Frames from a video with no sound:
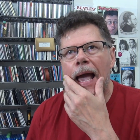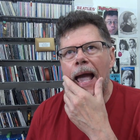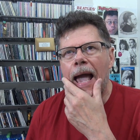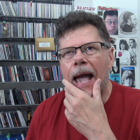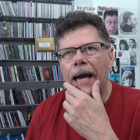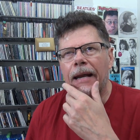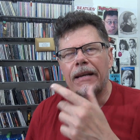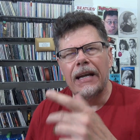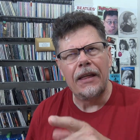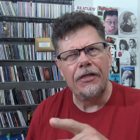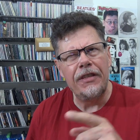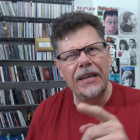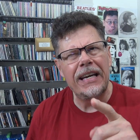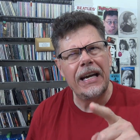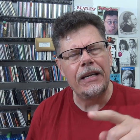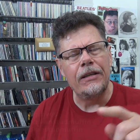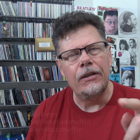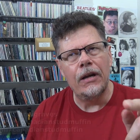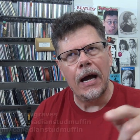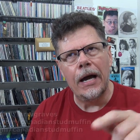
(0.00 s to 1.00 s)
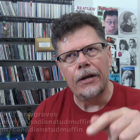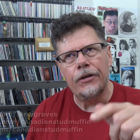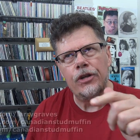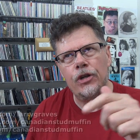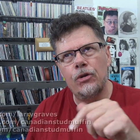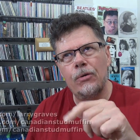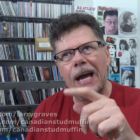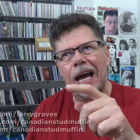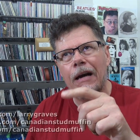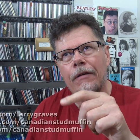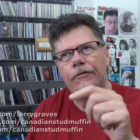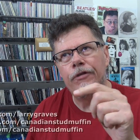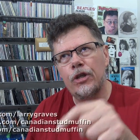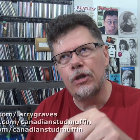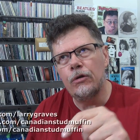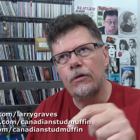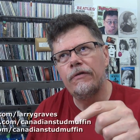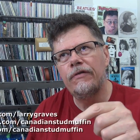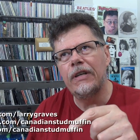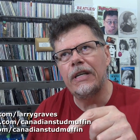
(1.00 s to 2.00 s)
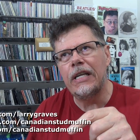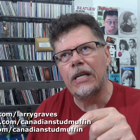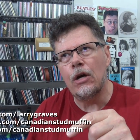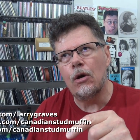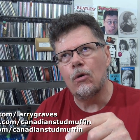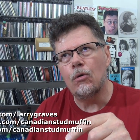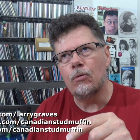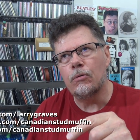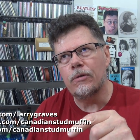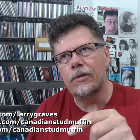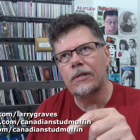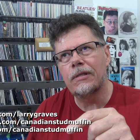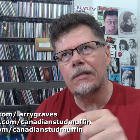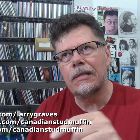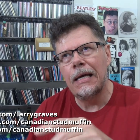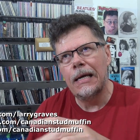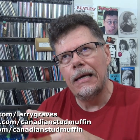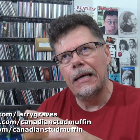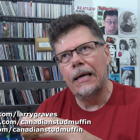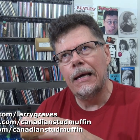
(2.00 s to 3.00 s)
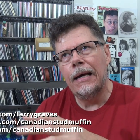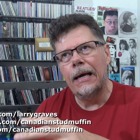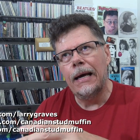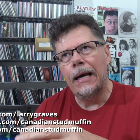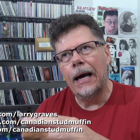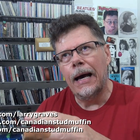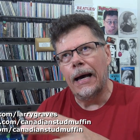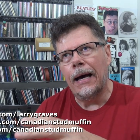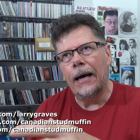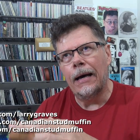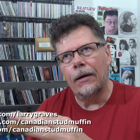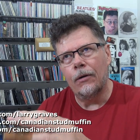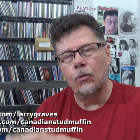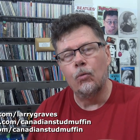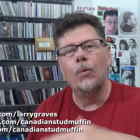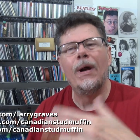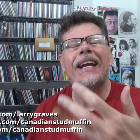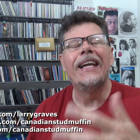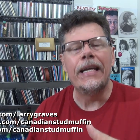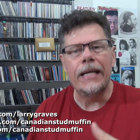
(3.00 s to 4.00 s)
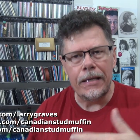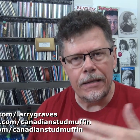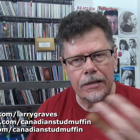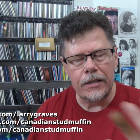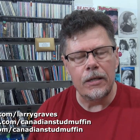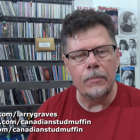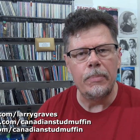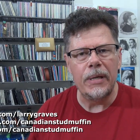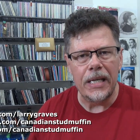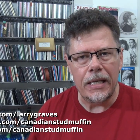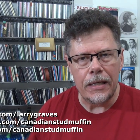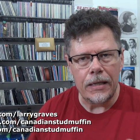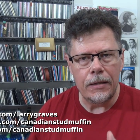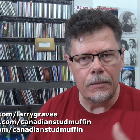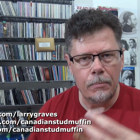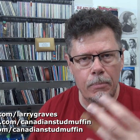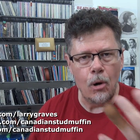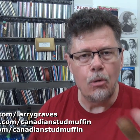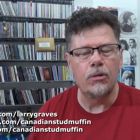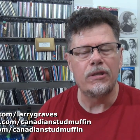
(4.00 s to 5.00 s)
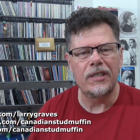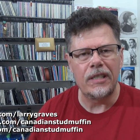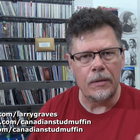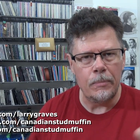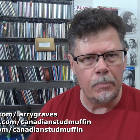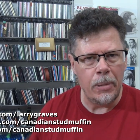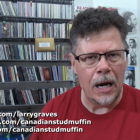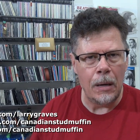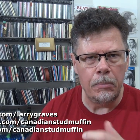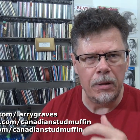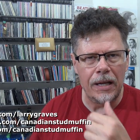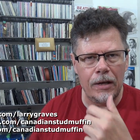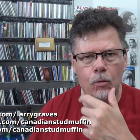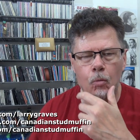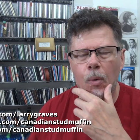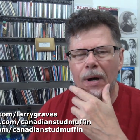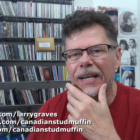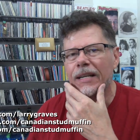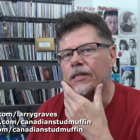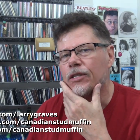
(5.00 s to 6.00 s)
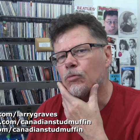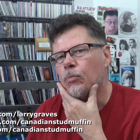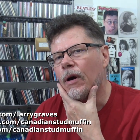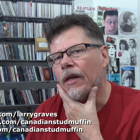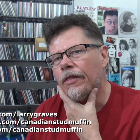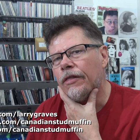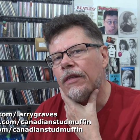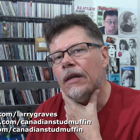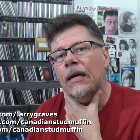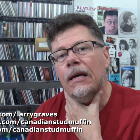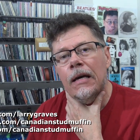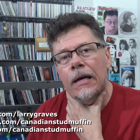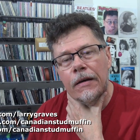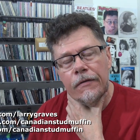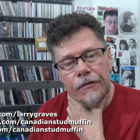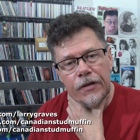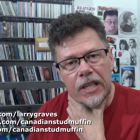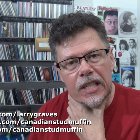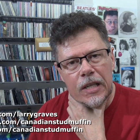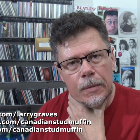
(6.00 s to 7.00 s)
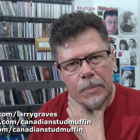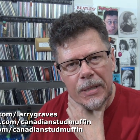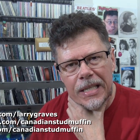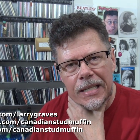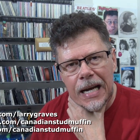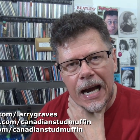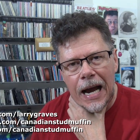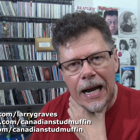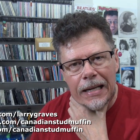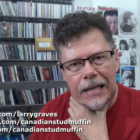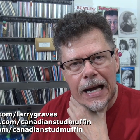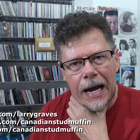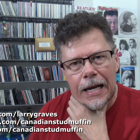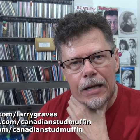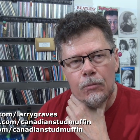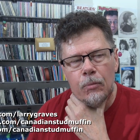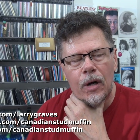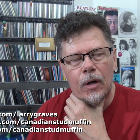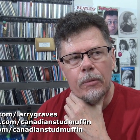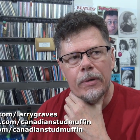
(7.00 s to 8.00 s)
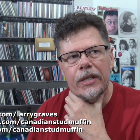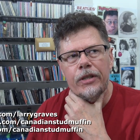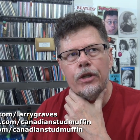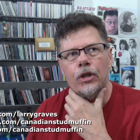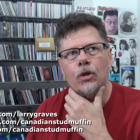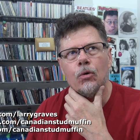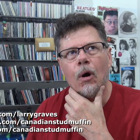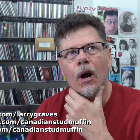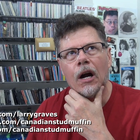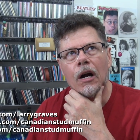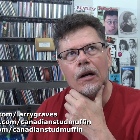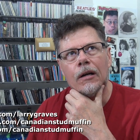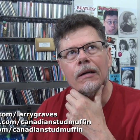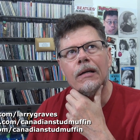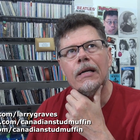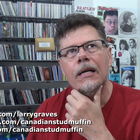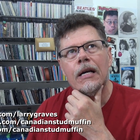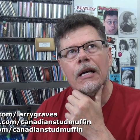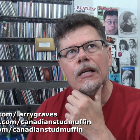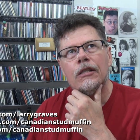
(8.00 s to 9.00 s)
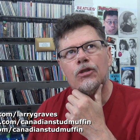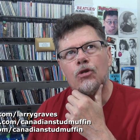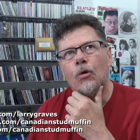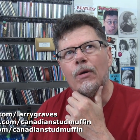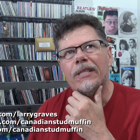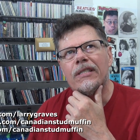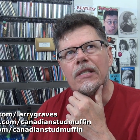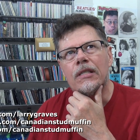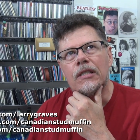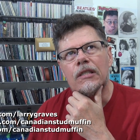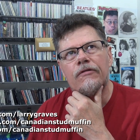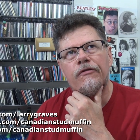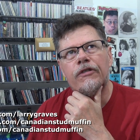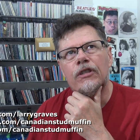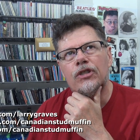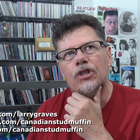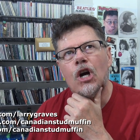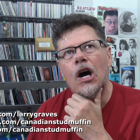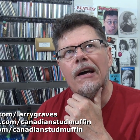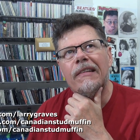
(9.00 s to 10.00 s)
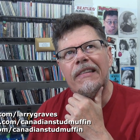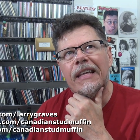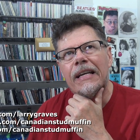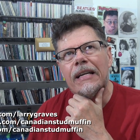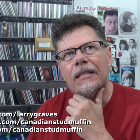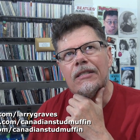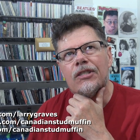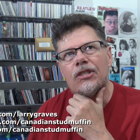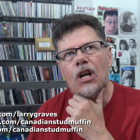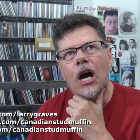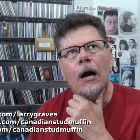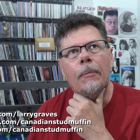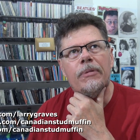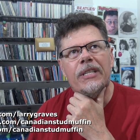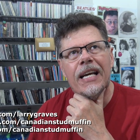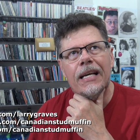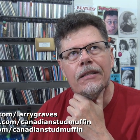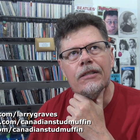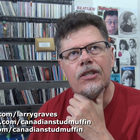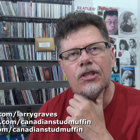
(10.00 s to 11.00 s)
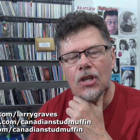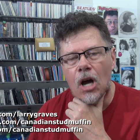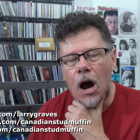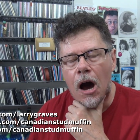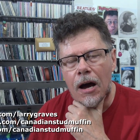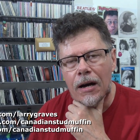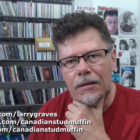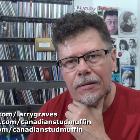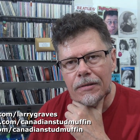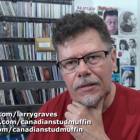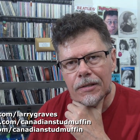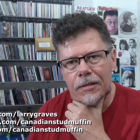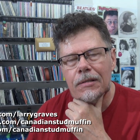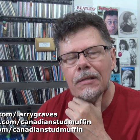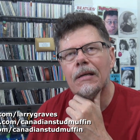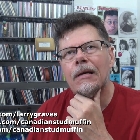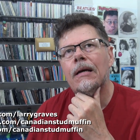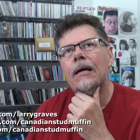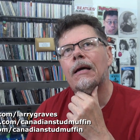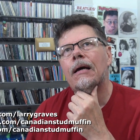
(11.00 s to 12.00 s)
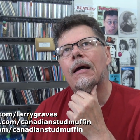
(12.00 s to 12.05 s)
And I think I, I do have two videos uh, ready to be posted public. One is with Fit to be Tie-Dyed, where we do our choices for John Lennon's top 10 songs,